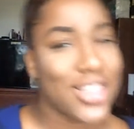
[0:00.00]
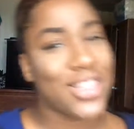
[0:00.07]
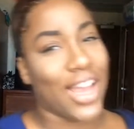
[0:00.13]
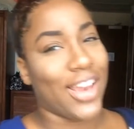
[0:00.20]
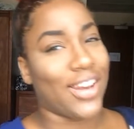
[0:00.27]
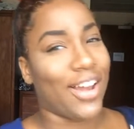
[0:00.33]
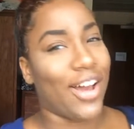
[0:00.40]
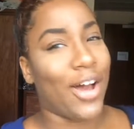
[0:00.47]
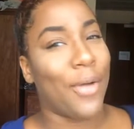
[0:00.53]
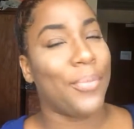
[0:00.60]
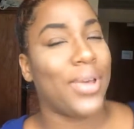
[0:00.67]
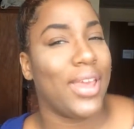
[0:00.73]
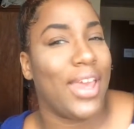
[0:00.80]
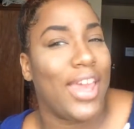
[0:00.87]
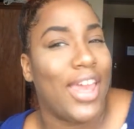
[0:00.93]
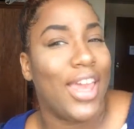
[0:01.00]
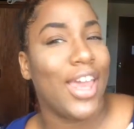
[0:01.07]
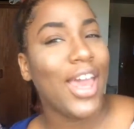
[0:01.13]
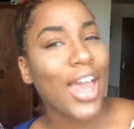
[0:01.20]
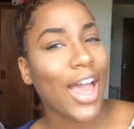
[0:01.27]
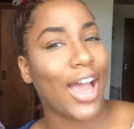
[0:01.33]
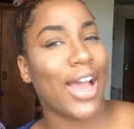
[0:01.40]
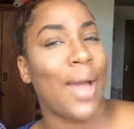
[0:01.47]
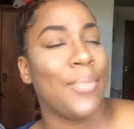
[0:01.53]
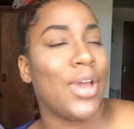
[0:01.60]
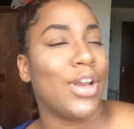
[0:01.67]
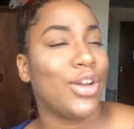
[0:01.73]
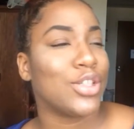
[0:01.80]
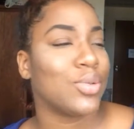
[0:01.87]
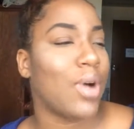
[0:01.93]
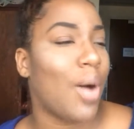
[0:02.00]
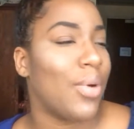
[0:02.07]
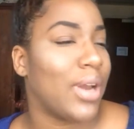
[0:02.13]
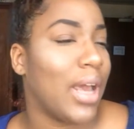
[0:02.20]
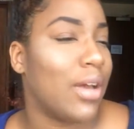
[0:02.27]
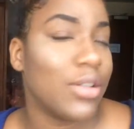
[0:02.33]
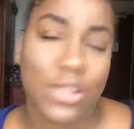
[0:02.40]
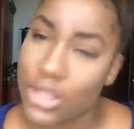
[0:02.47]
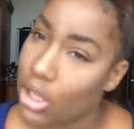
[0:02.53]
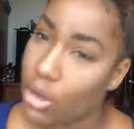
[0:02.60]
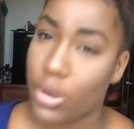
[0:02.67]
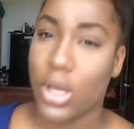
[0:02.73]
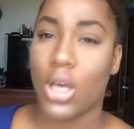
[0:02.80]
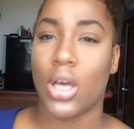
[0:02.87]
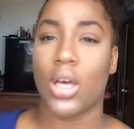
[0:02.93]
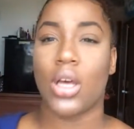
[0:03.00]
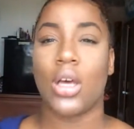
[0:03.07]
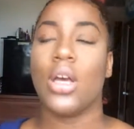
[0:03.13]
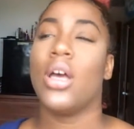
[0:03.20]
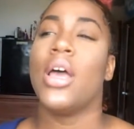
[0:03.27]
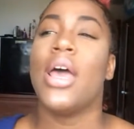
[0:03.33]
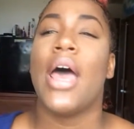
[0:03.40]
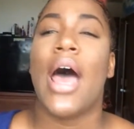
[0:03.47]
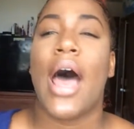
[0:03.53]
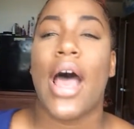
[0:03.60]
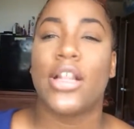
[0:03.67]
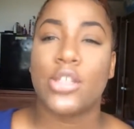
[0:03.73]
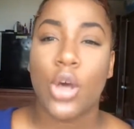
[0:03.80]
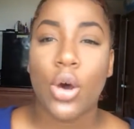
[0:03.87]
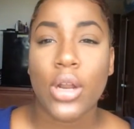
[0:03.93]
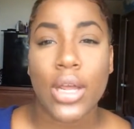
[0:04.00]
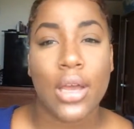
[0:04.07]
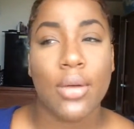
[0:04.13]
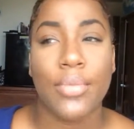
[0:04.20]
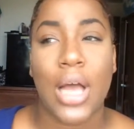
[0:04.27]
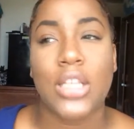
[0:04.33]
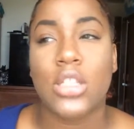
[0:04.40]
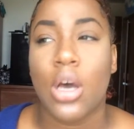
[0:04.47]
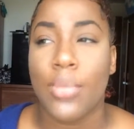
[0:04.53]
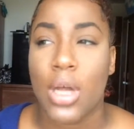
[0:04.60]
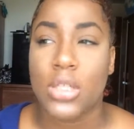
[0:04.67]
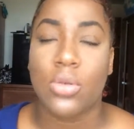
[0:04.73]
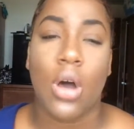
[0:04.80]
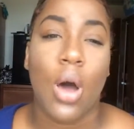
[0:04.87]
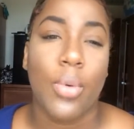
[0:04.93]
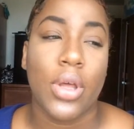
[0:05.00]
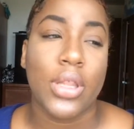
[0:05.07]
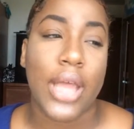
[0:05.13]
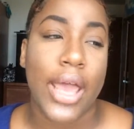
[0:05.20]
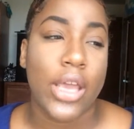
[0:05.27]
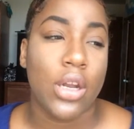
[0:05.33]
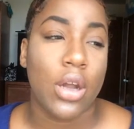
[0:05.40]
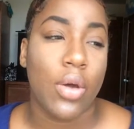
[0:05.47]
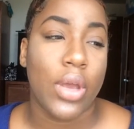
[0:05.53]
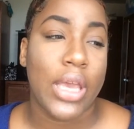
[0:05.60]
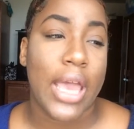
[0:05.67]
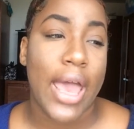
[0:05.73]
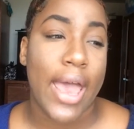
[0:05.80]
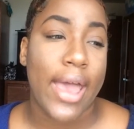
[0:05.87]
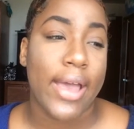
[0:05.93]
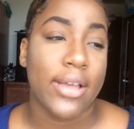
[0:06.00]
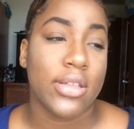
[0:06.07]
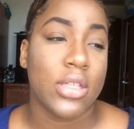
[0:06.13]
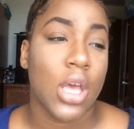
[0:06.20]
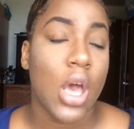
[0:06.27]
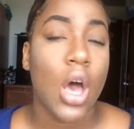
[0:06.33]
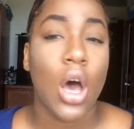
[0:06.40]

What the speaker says: It's like, nah, but yeah, I got me a little Chihuahua now. So, I told my Chihuahua that, you know, he has